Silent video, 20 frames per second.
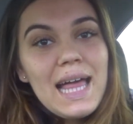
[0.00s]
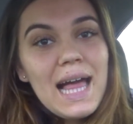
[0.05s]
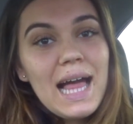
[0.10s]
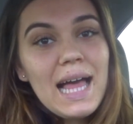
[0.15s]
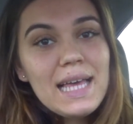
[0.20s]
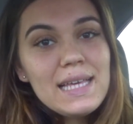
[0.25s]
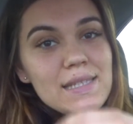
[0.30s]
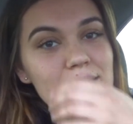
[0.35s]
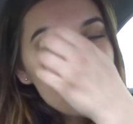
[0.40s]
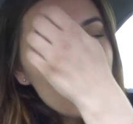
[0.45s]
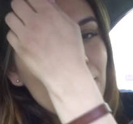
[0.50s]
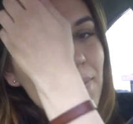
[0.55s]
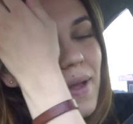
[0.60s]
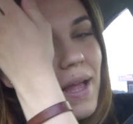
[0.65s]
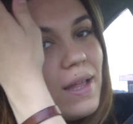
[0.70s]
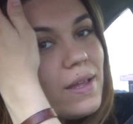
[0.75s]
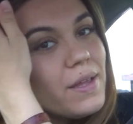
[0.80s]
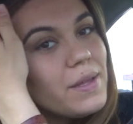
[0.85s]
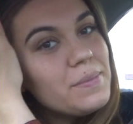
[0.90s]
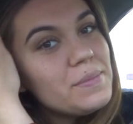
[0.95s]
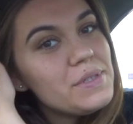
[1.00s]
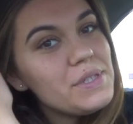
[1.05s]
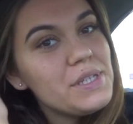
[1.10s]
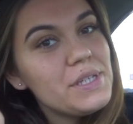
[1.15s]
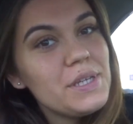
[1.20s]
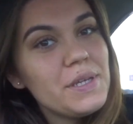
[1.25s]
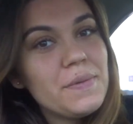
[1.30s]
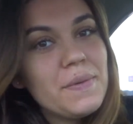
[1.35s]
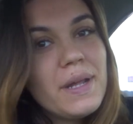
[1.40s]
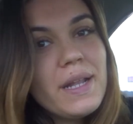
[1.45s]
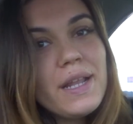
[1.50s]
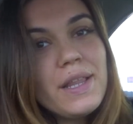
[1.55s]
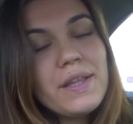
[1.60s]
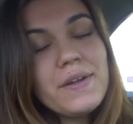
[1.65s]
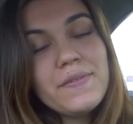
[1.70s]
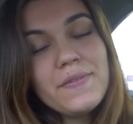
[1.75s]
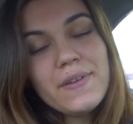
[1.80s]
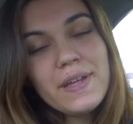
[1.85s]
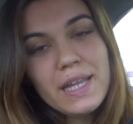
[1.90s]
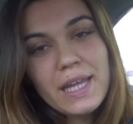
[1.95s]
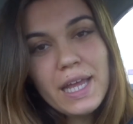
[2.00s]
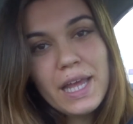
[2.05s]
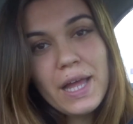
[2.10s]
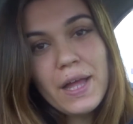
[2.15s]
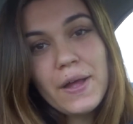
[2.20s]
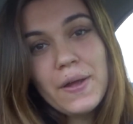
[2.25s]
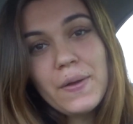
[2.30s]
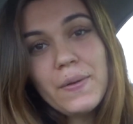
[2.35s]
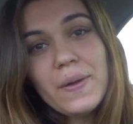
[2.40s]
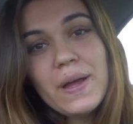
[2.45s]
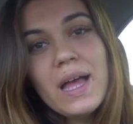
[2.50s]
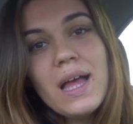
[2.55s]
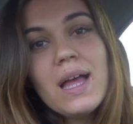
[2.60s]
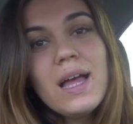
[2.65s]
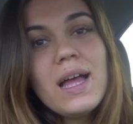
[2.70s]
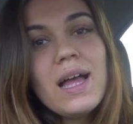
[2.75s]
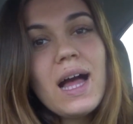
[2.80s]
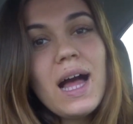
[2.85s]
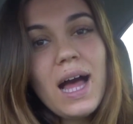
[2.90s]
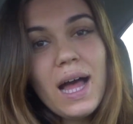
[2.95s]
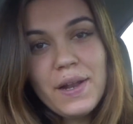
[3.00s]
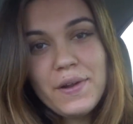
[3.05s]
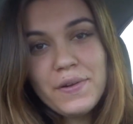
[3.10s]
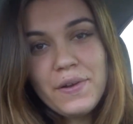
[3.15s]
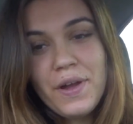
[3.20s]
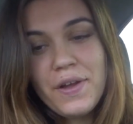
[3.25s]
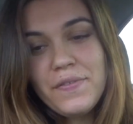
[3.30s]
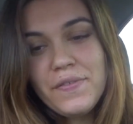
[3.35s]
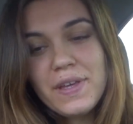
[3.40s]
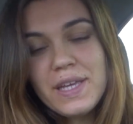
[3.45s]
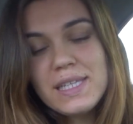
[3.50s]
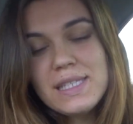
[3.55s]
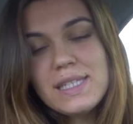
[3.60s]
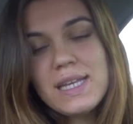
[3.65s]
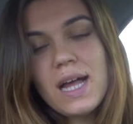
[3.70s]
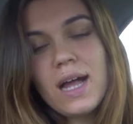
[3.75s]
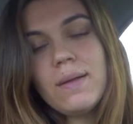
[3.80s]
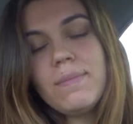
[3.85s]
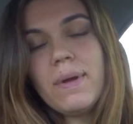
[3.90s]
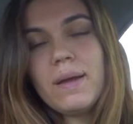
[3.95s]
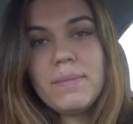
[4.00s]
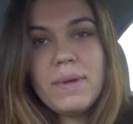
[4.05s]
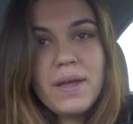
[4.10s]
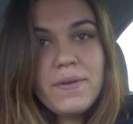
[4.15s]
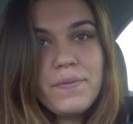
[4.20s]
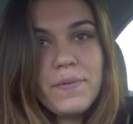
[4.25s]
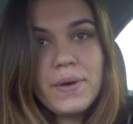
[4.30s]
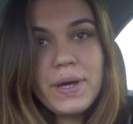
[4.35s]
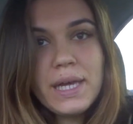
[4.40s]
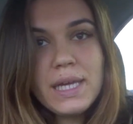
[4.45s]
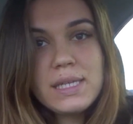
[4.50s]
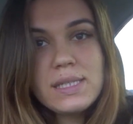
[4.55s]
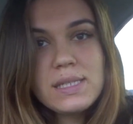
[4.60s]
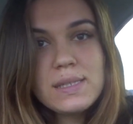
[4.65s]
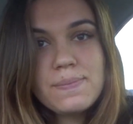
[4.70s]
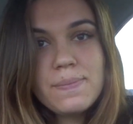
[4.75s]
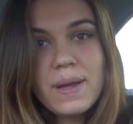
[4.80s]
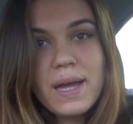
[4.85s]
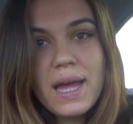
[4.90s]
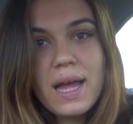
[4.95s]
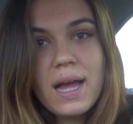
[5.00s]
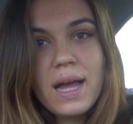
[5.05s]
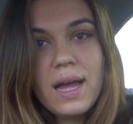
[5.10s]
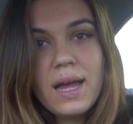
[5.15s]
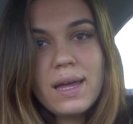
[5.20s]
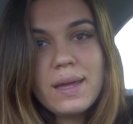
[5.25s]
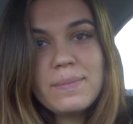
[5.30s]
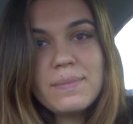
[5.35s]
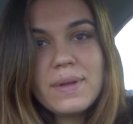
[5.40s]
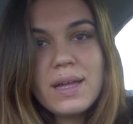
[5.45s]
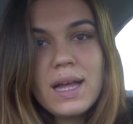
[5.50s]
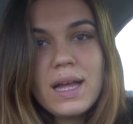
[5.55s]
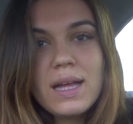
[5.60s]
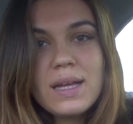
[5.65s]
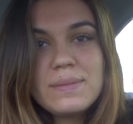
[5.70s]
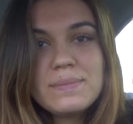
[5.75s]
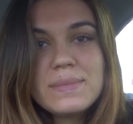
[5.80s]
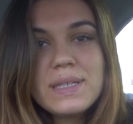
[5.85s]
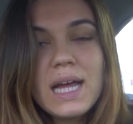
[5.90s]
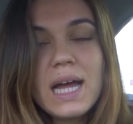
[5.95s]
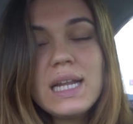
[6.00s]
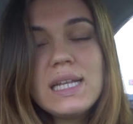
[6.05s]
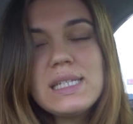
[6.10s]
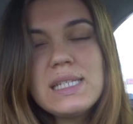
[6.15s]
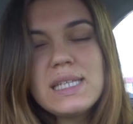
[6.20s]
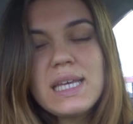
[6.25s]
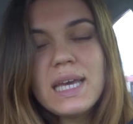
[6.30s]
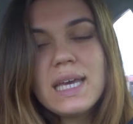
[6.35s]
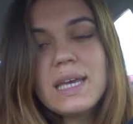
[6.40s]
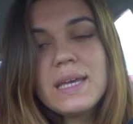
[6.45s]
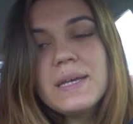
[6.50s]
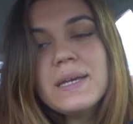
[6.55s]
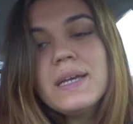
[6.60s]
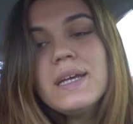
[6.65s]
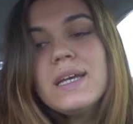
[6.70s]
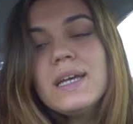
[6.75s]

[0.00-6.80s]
guys, welcome to another video. I don't know if you can tell by my voice, but I'm kind of sick.